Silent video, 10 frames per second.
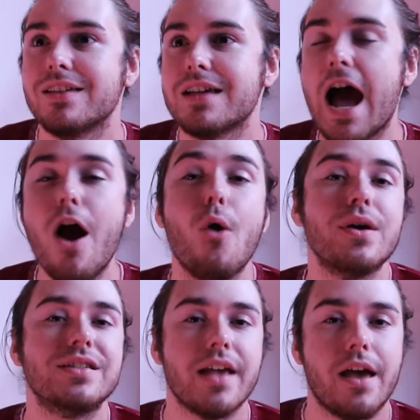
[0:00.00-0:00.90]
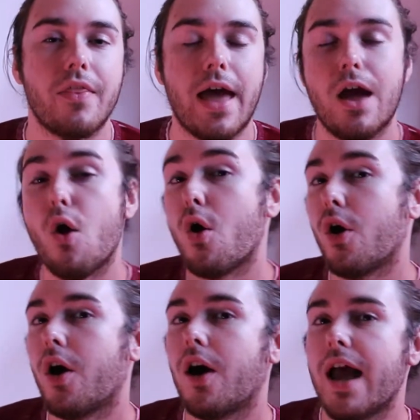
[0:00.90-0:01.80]
I always say that
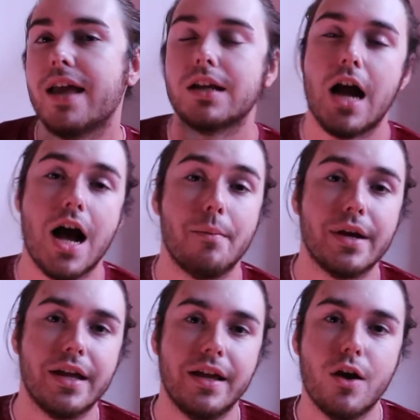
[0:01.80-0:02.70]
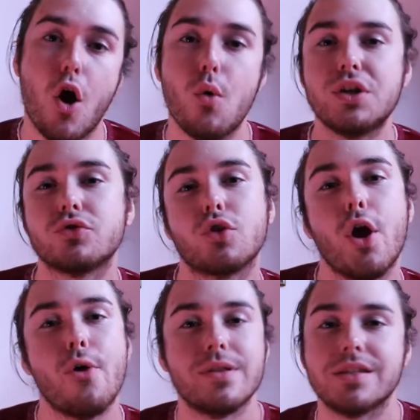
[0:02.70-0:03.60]
horror and comedy always
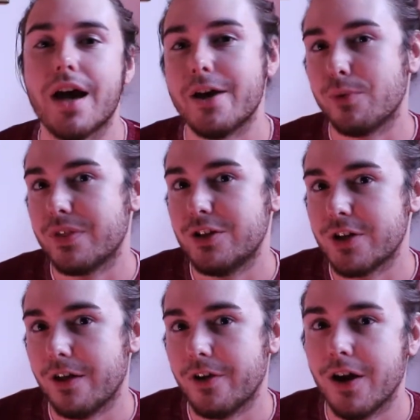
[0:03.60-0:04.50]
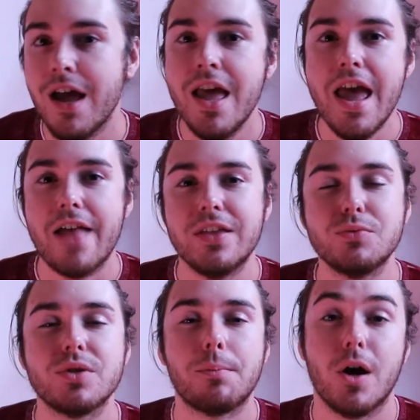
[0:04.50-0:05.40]
coincide with each other, and this
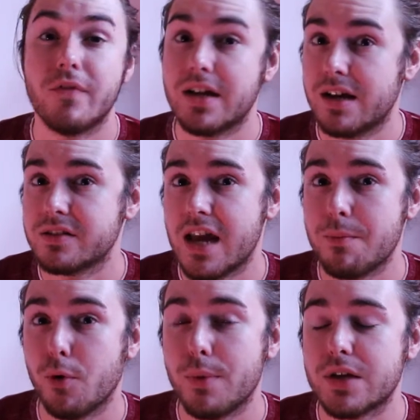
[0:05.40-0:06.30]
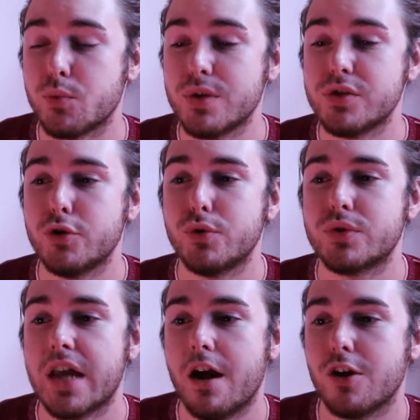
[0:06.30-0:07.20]
was a perfect example because Winston Duke's
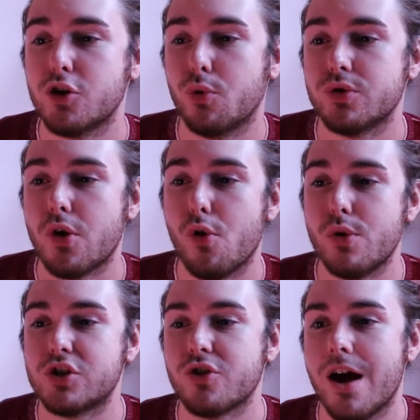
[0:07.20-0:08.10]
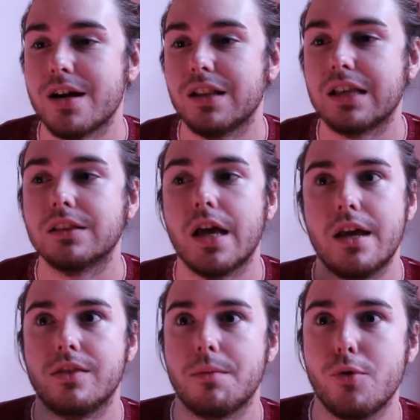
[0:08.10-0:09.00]
character was always trying to, like,
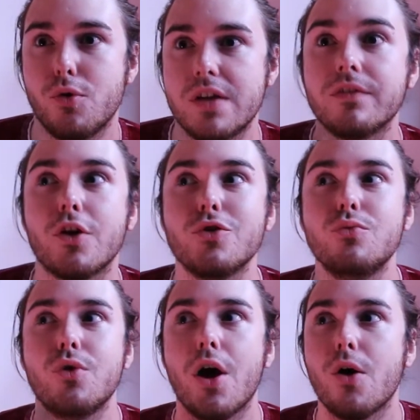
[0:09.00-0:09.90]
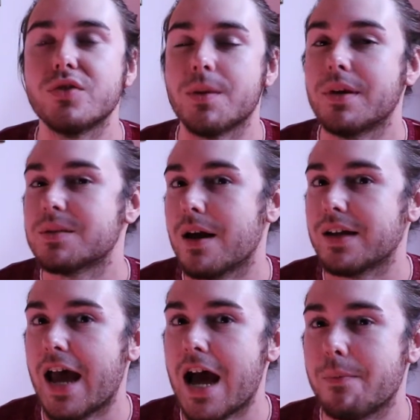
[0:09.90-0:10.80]
lighten the mood. Even though you know something's about
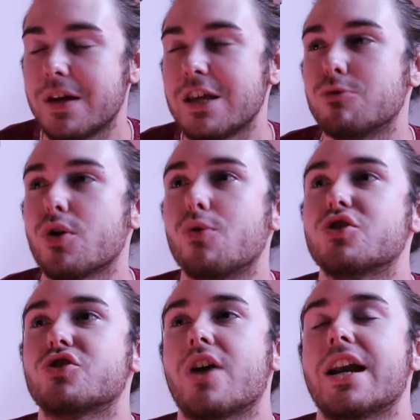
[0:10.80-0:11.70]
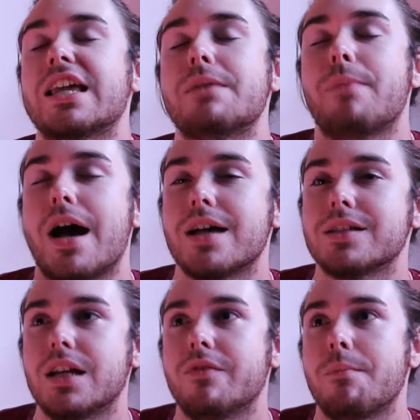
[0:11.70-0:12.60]
to happen, he was always just trying to keep
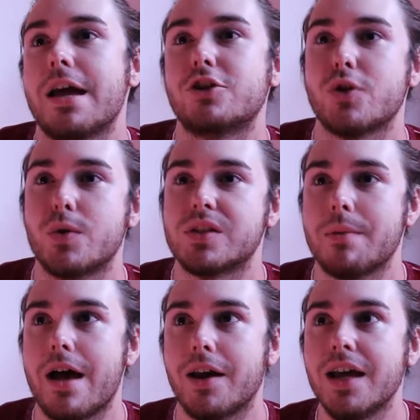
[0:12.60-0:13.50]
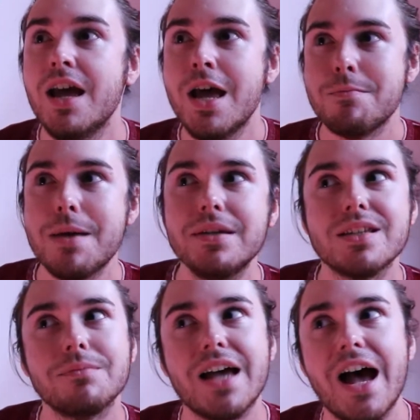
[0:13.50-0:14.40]
positive and make jokes about it. Maybe
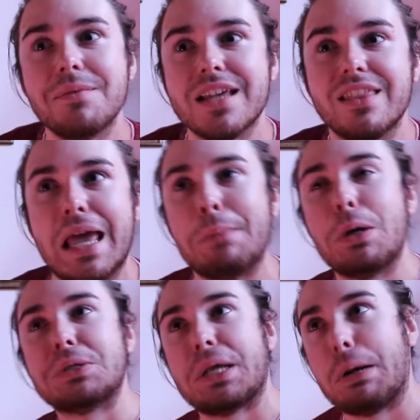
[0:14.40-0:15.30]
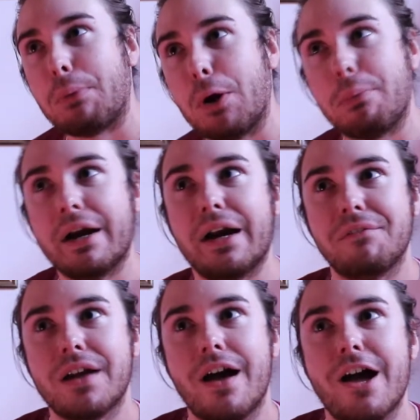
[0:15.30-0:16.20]
sometimes at the most inappropriate of
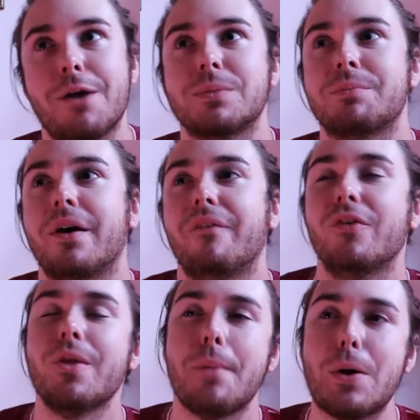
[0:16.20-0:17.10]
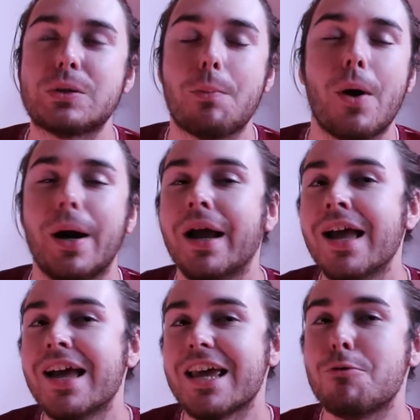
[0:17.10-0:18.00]
times, but for the most part,
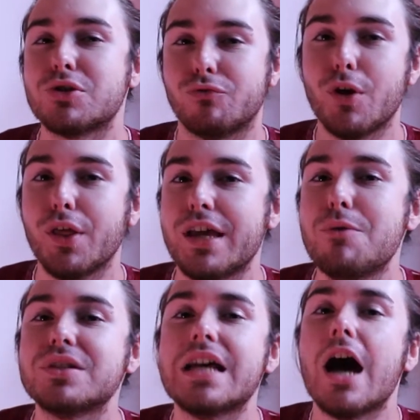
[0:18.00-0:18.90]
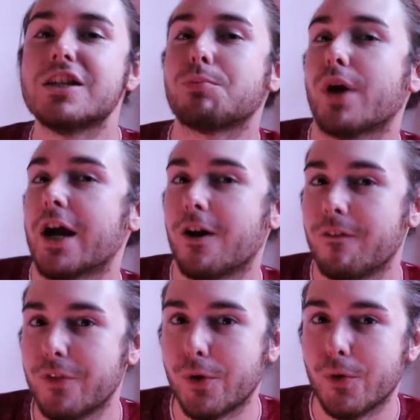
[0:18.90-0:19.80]
he was the icebreaker
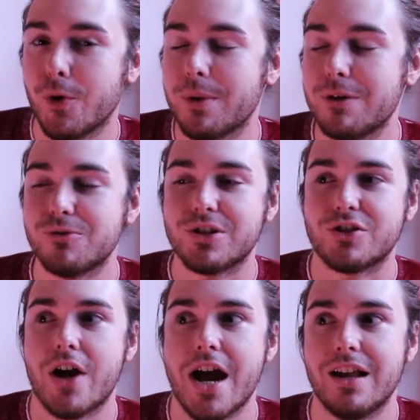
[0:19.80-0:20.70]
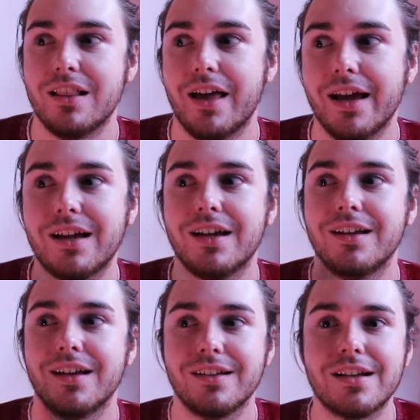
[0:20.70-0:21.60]
of the group. He was just trying to, like,
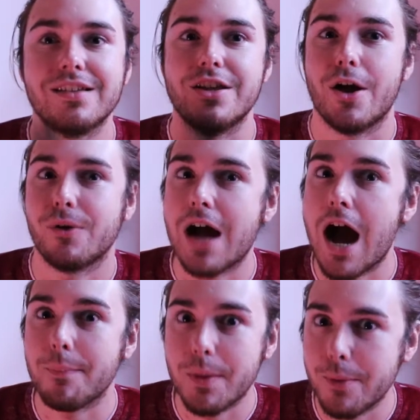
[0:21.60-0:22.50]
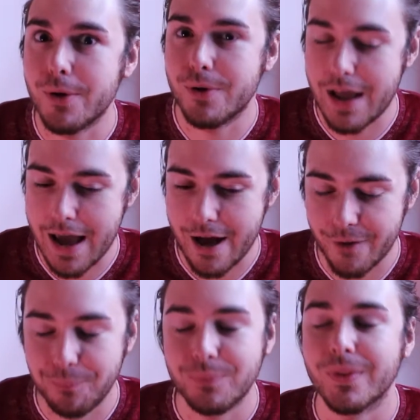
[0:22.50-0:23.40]
you know, calm the mood down.